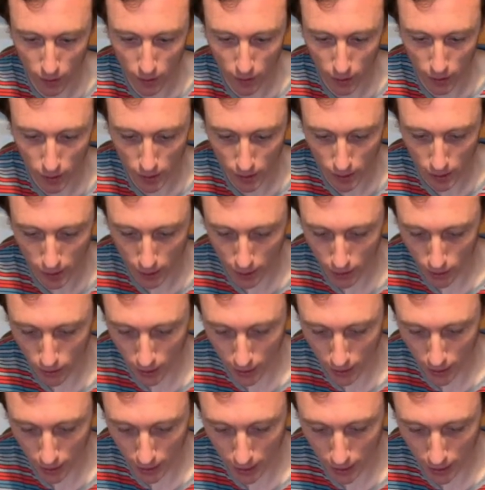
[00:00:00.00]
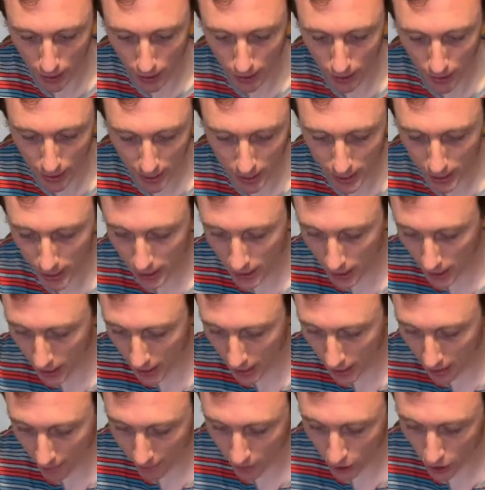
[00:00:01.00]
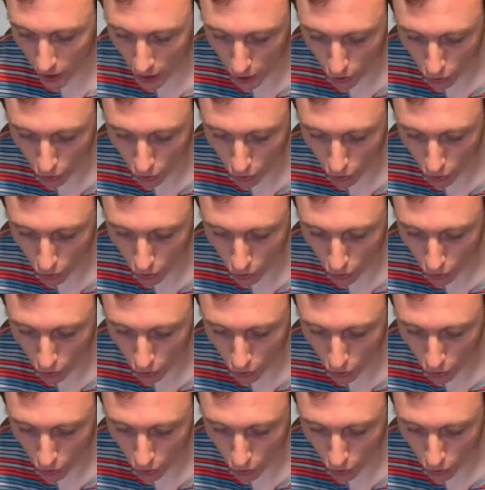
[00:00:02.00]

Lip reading: So, and this is going to have to go